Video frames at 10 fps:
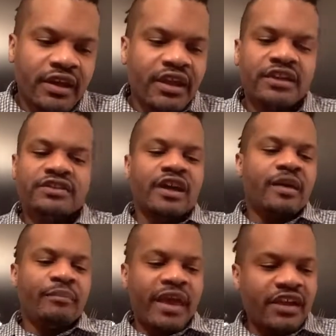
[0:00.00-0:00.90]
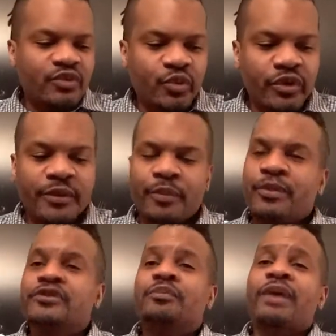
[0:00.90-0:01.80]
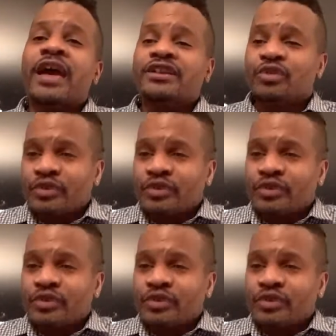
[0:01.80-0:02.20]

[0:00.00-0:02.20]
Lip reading: he's got Max with him. He puts Max on